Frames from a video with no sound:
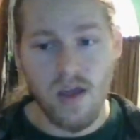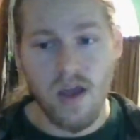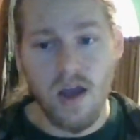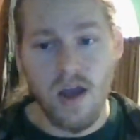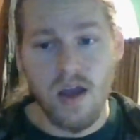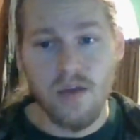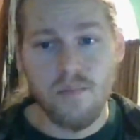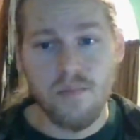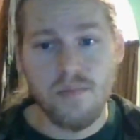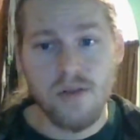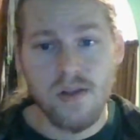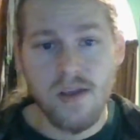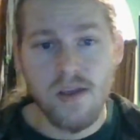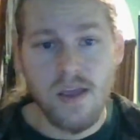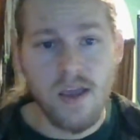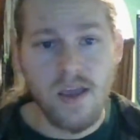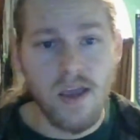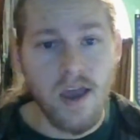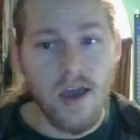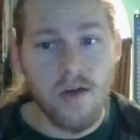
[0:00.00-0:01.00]
I'm
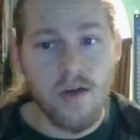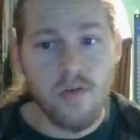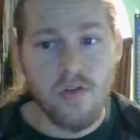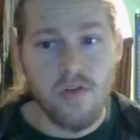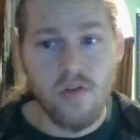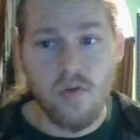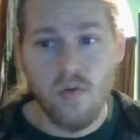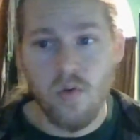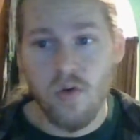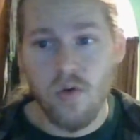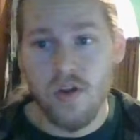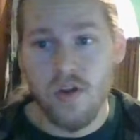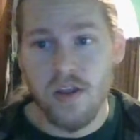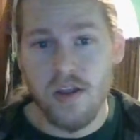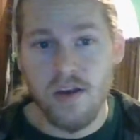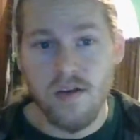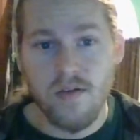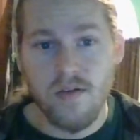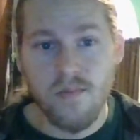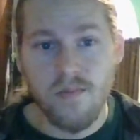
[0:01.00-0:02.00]
playing a House
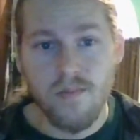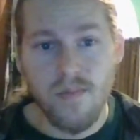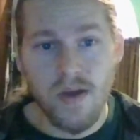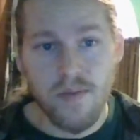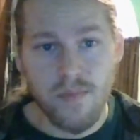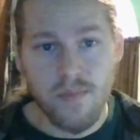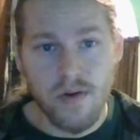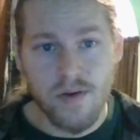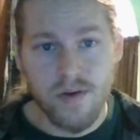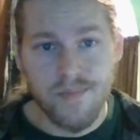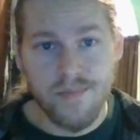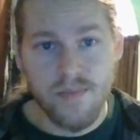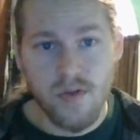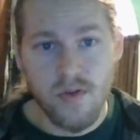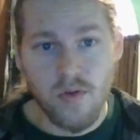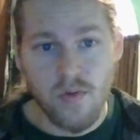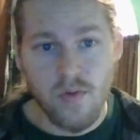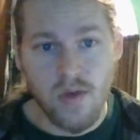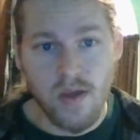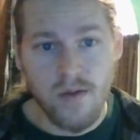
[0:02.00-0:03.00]
Orion member,
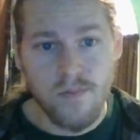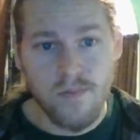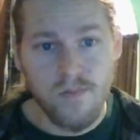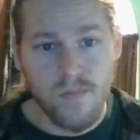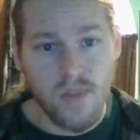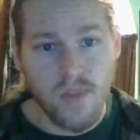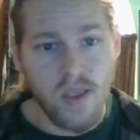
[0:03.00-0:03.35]
okay?